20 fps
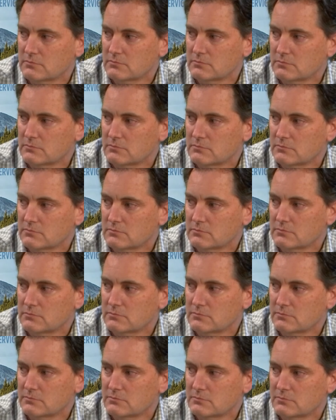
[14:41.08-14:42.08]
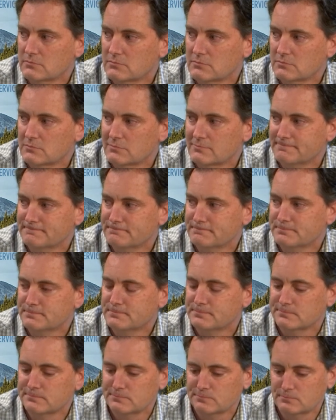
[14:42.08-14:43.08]

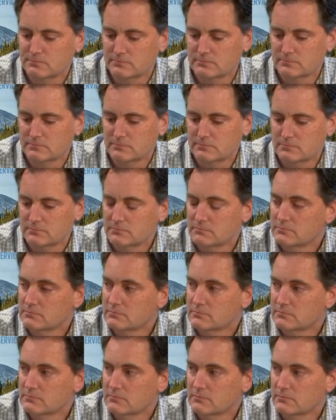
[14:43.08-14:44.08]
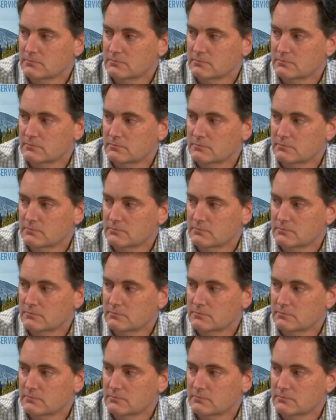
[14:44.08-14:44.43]
This person isn't speaking.